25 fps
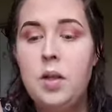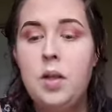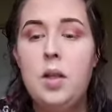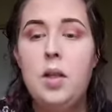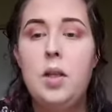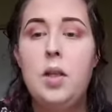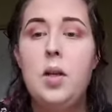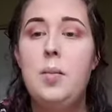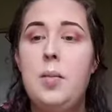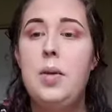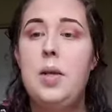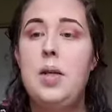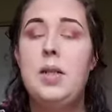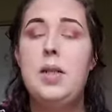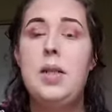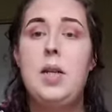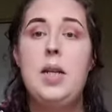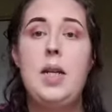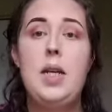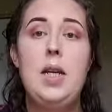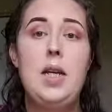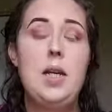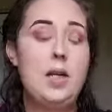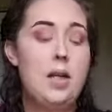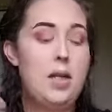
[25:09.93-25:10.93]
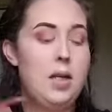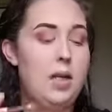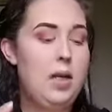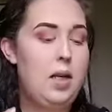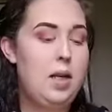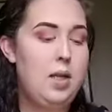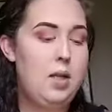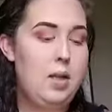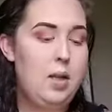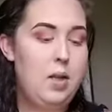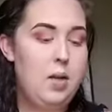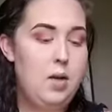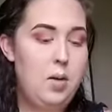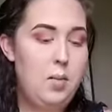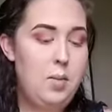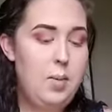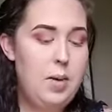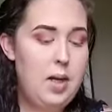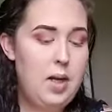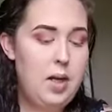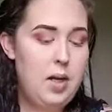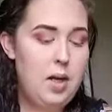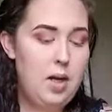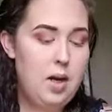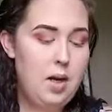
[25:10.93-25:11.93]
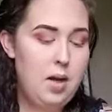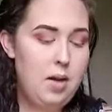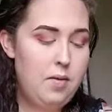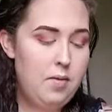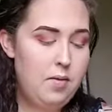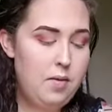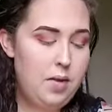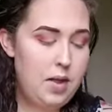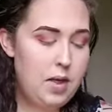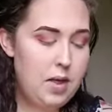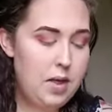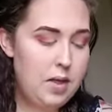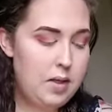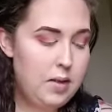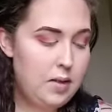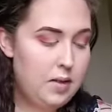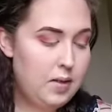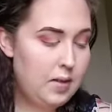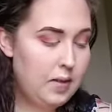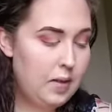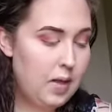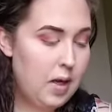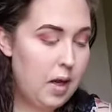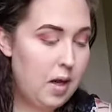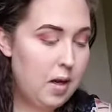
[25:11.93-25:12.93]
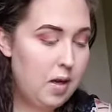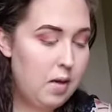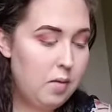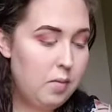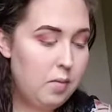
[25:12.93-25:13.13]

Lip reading: And then I'm going to take a little bit of this,